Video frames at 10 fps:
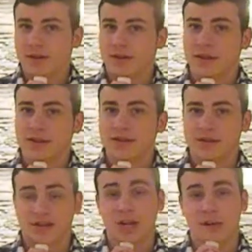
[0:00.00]
This
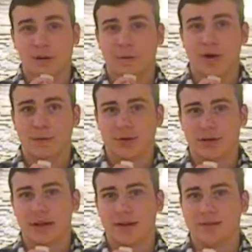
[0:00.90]
is a lot more popular
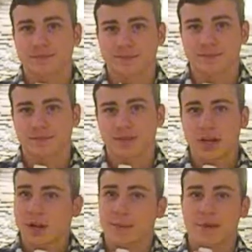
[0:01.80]
now.
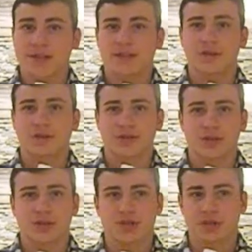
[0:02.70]
Basically, the
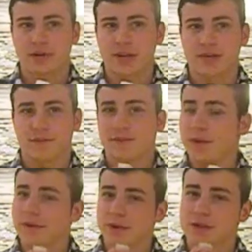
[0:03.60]
surgeon creates a
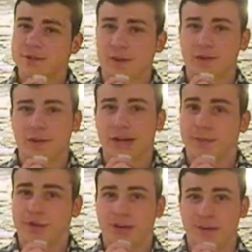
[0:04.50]
very small
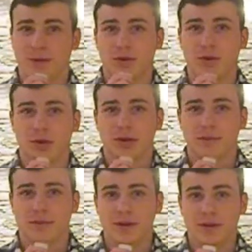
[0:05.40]
flap on the tip of the
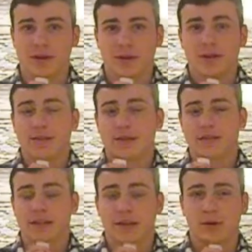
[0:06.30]
cornea. This
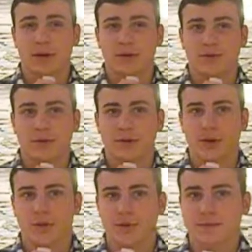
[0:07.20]
is later on folded
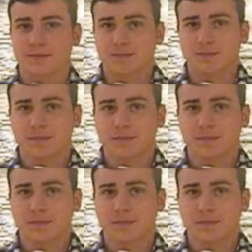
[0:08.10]
over.